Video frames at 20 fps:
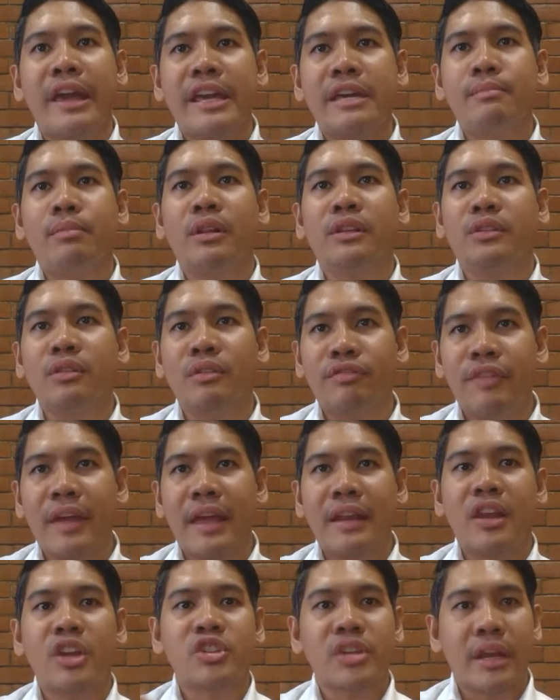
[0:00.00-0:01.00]
able to
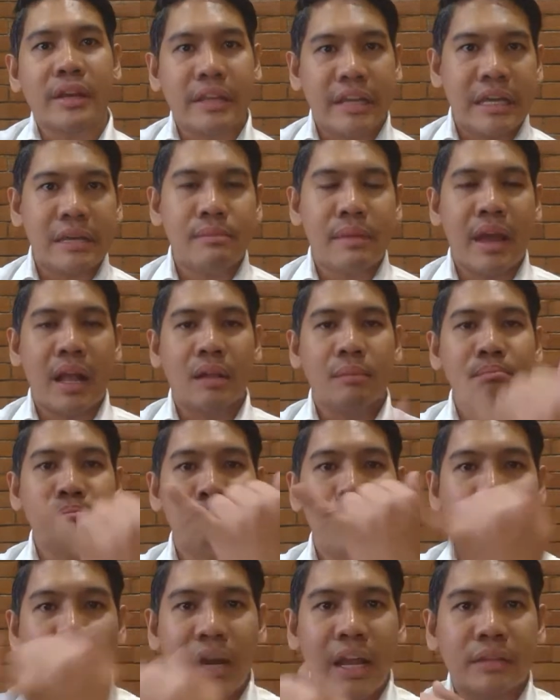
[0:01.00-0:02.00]
finish an email,
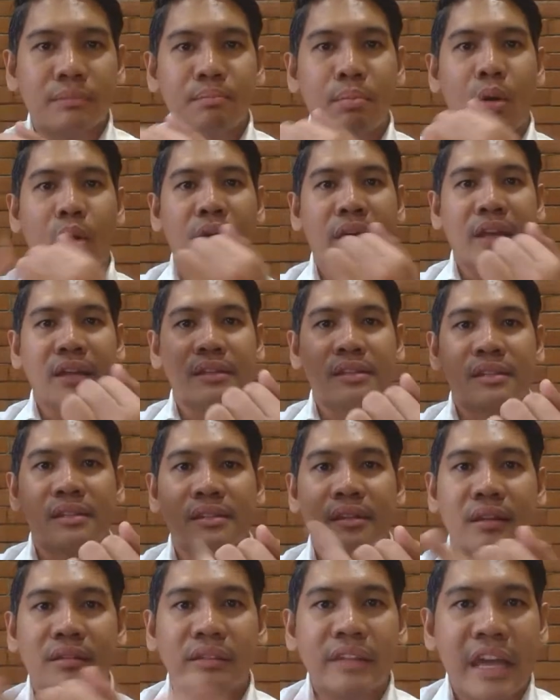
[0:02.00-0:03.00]
bullet
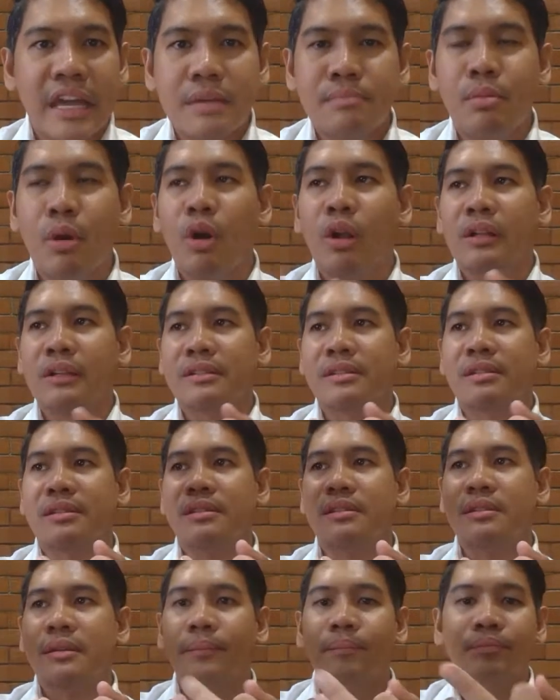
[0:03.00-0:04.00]
points,
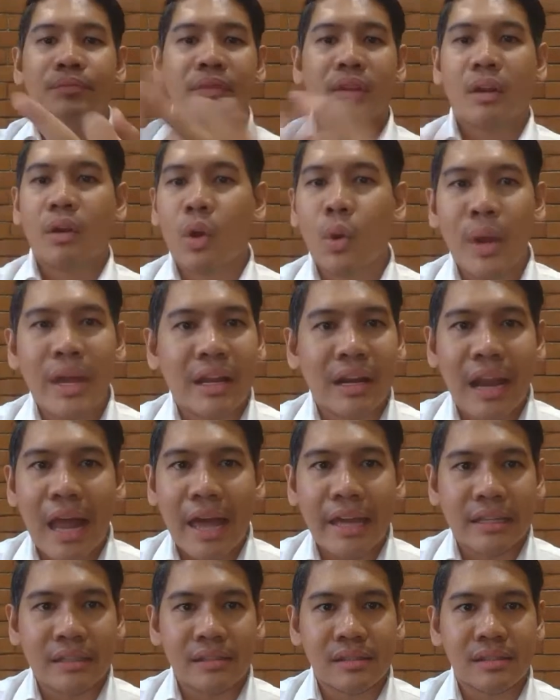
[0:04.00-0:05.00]
tables, quick
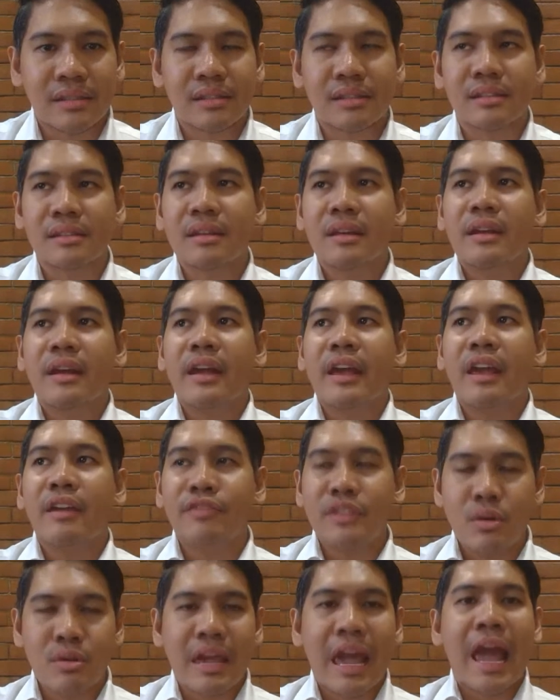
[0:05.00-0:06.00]
lines,
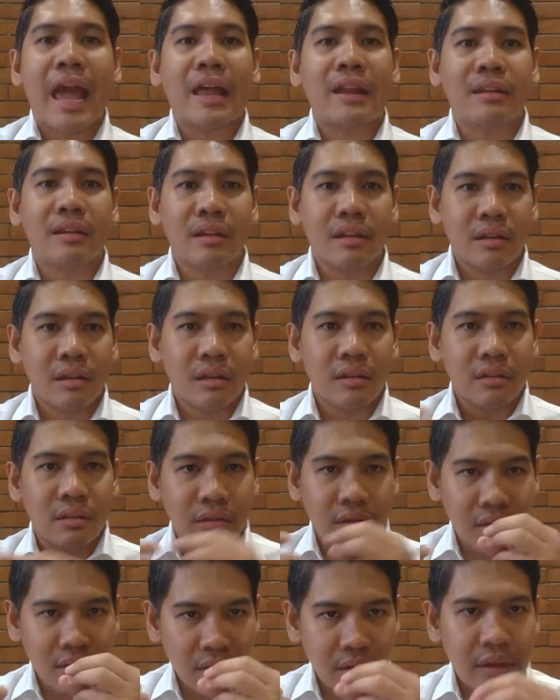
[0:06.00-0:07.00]
if you can,
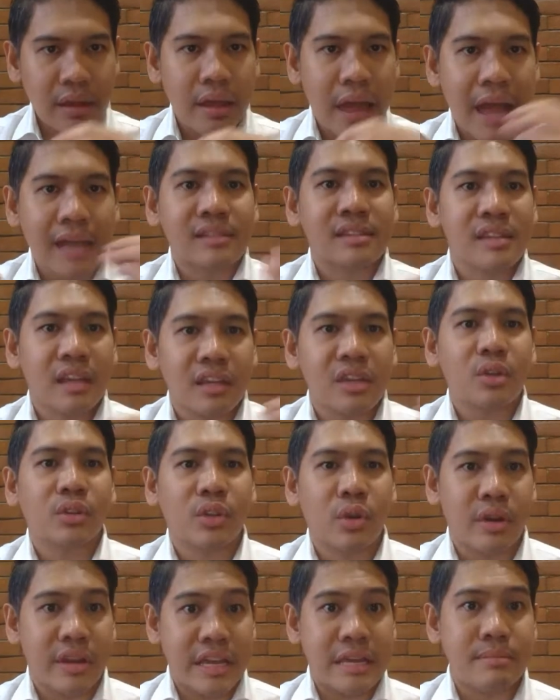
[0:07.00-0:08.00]
execute
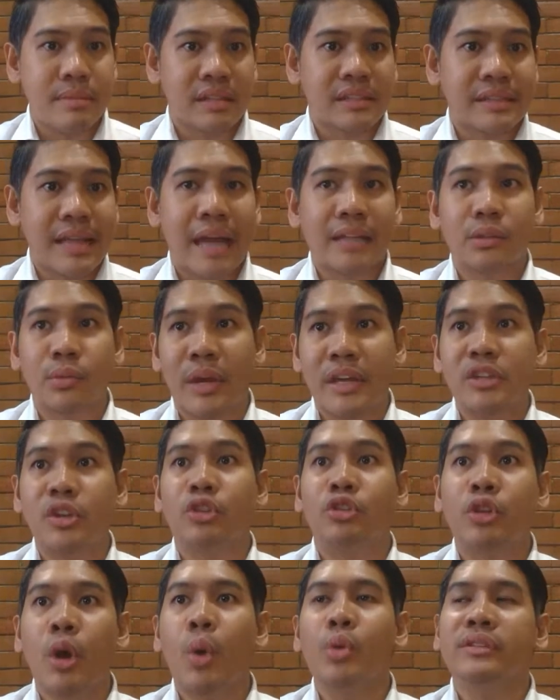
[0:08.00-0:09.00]
your emails that way.
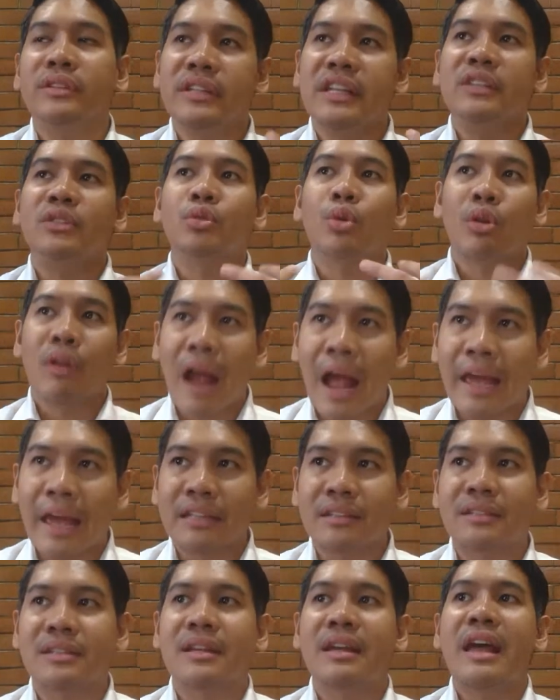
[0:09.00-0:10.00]
You don't need to
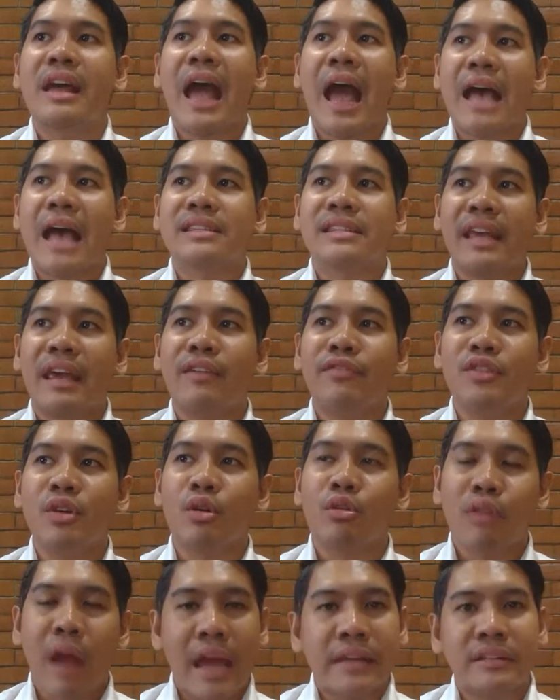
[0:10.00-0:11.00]
write as if
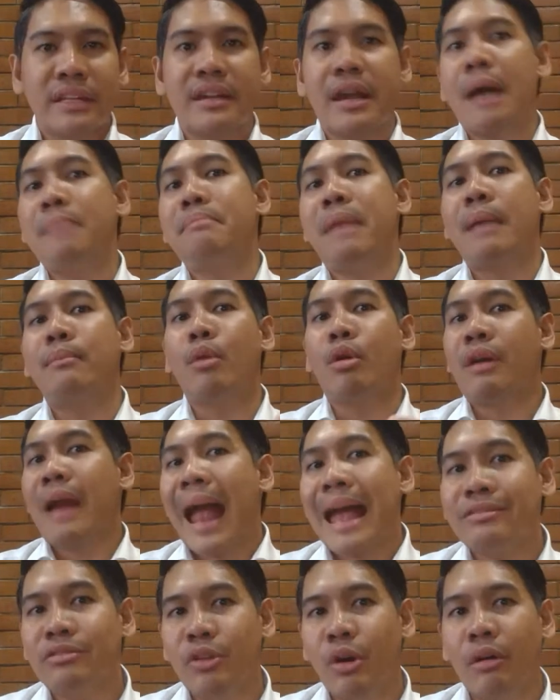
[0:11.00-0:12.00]
you're writing a
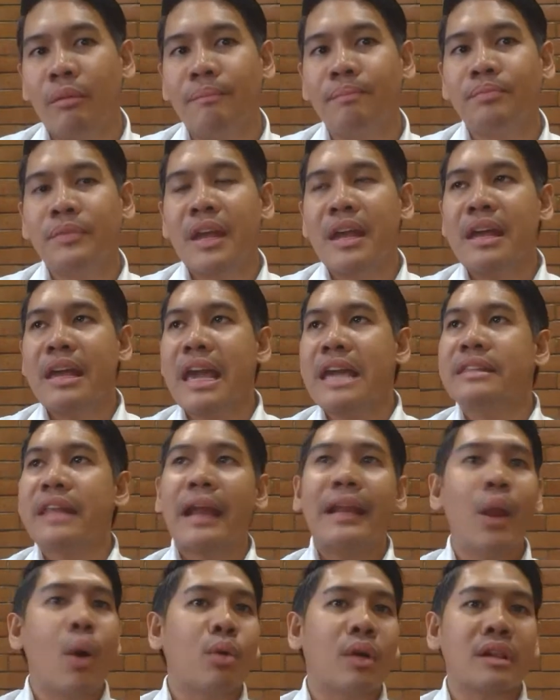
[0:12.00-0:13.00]
memorandum in a
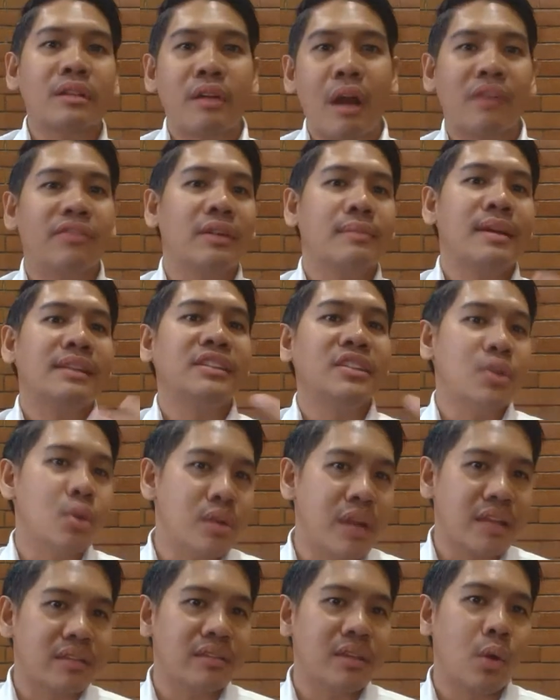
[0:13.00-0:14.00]
local government
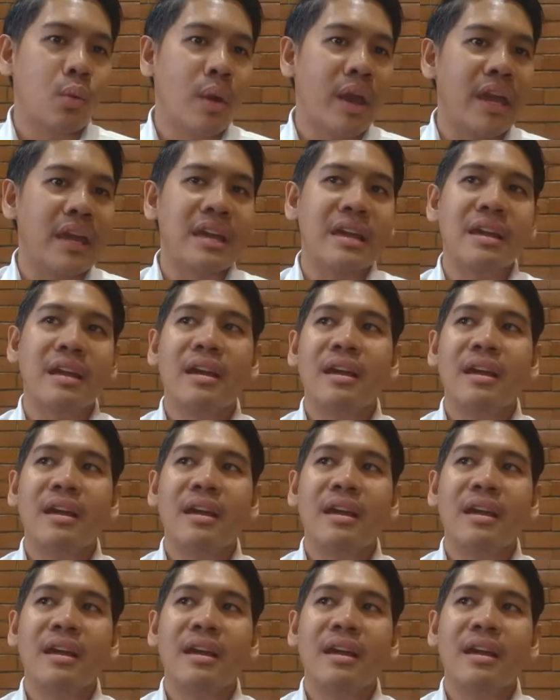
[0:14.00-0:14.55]
unit the way